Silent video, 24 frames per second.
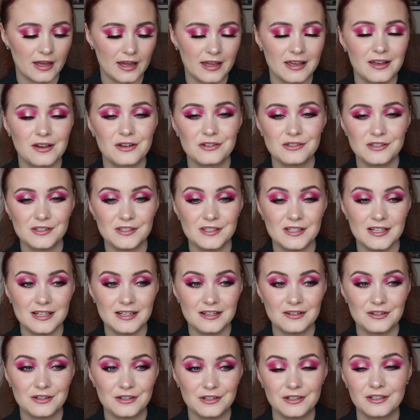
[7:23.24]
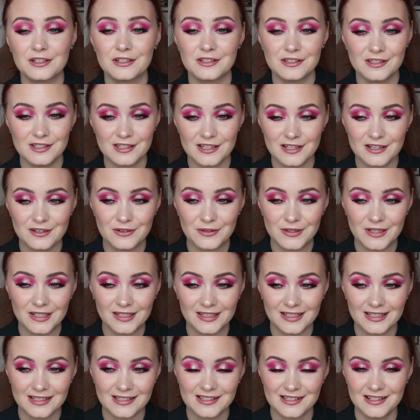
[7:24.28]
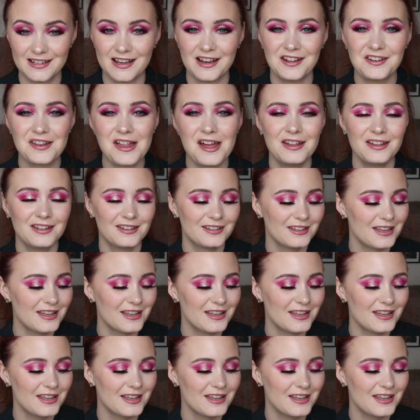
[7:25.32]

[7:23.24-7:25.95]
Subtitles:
I considered considering this done